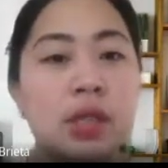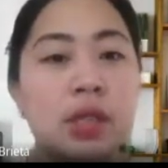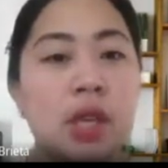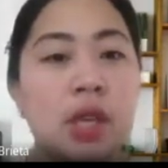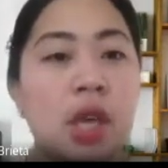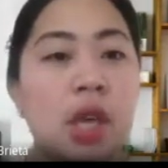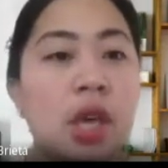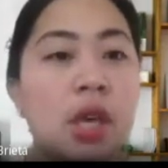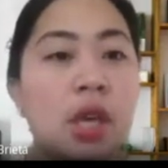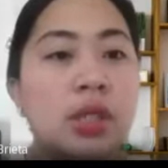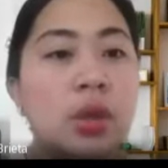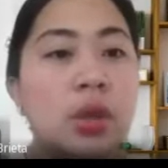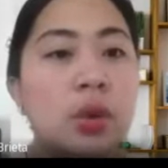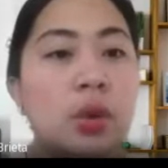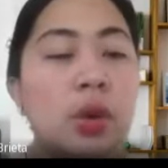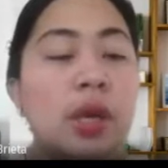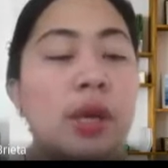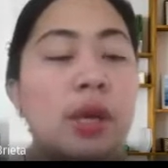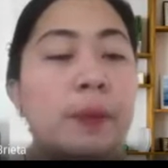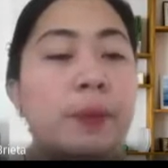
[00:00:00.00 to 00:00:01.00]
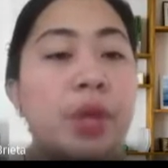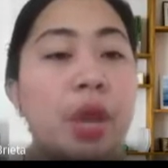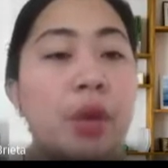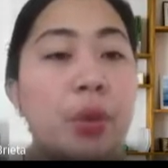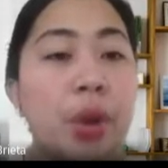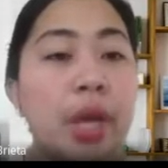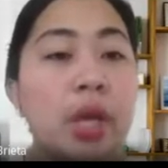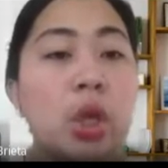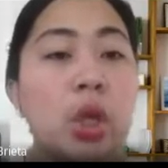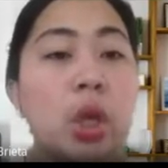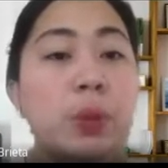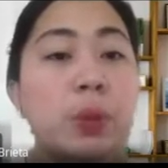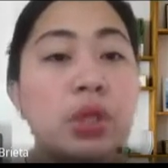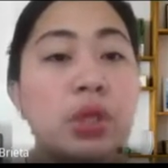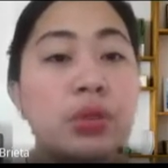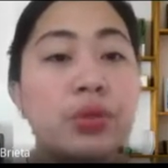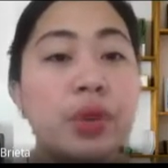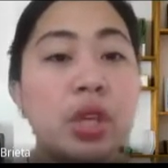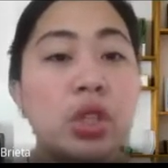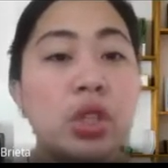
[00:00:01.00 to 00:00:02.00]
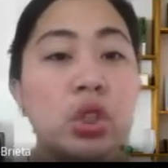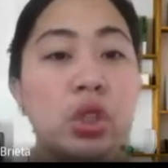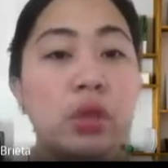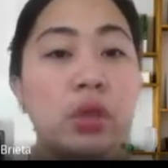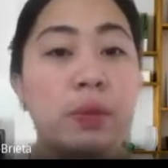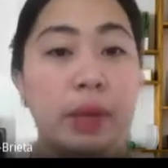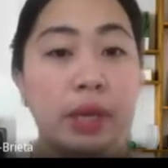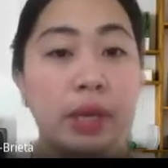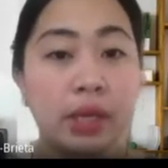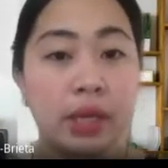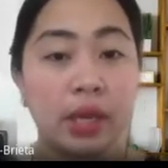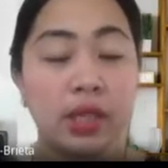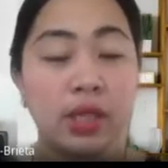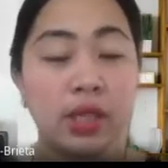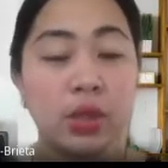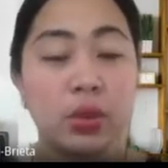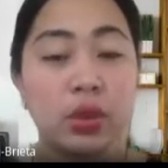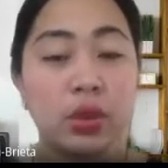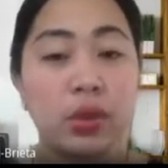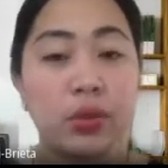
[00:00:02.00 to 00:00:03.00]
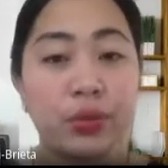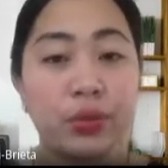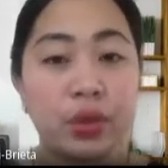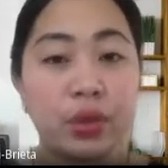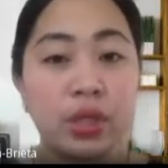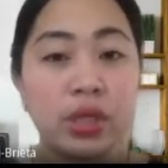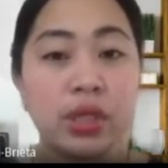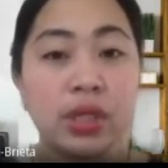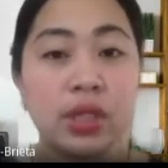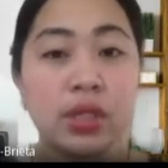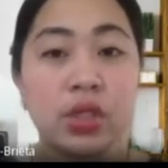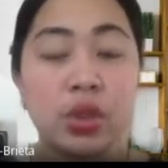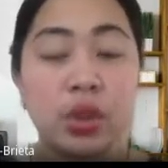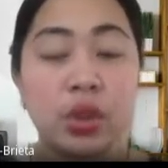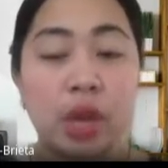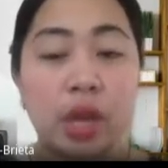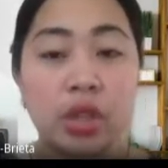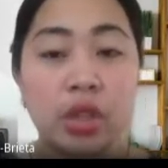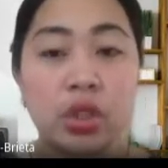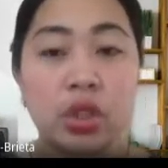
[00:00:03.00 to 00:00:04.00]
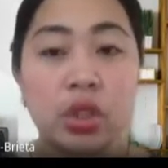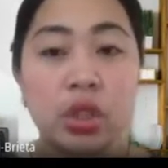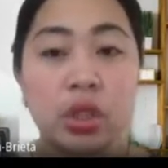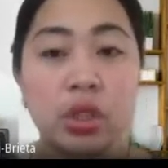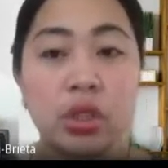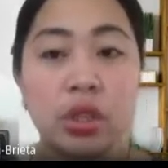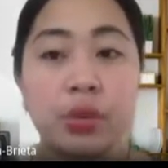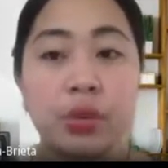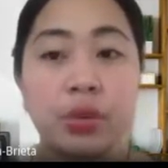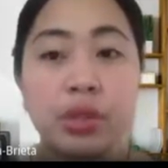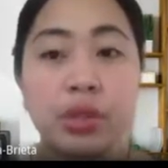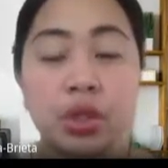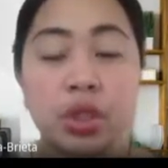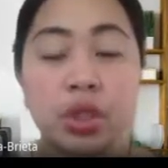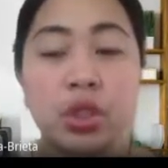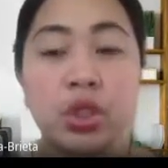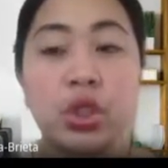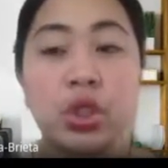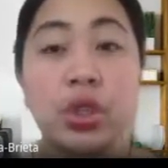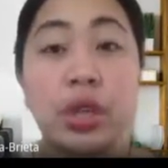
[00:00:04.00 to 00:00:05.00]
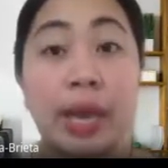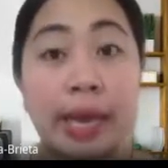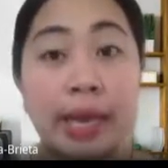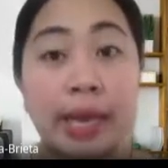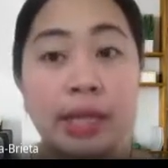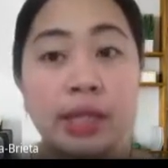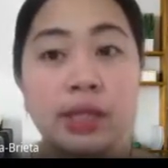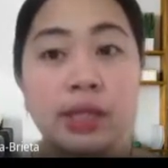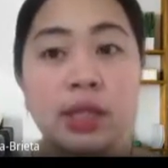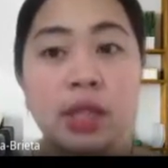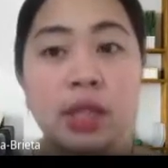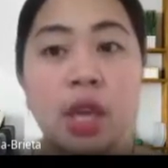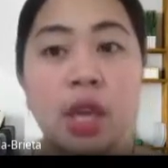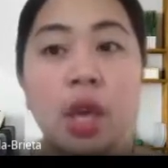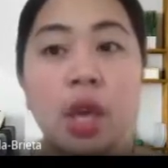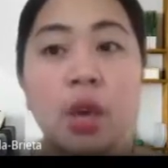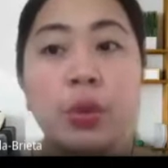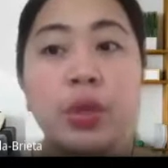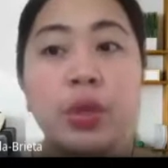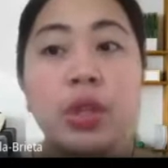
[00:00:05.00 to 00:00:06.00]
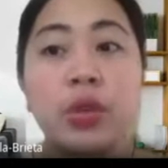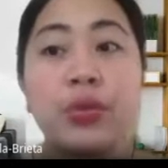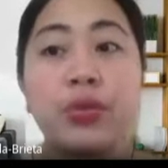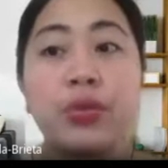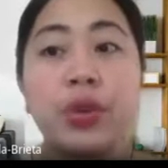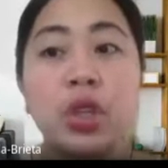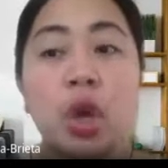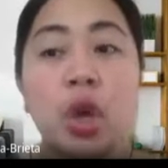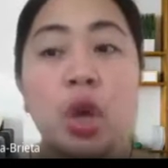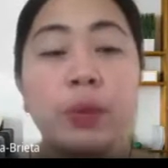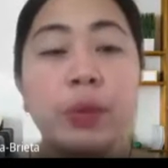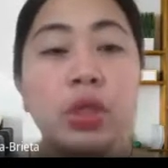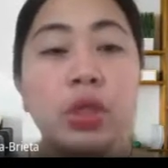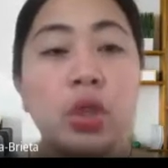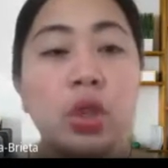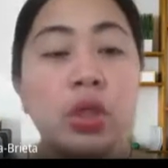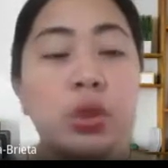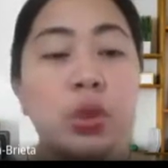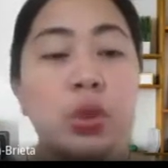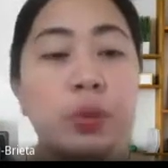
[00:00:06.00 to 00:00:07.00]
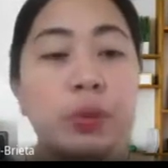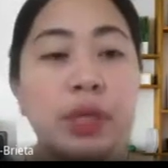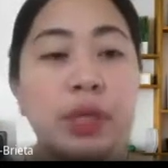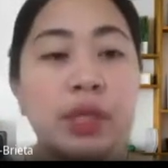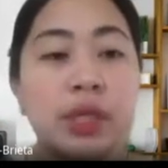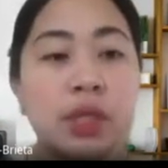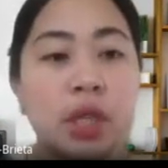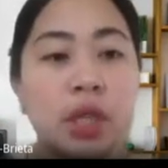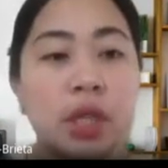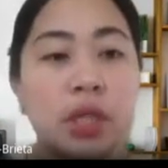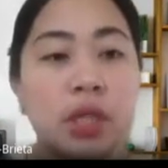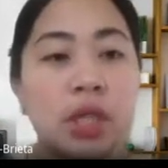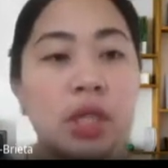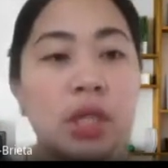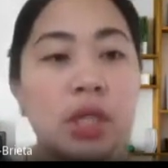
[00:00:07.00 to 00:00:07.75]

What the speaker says: So direct observation begins with the first interaction the researcher has with the phenomenon to be studied.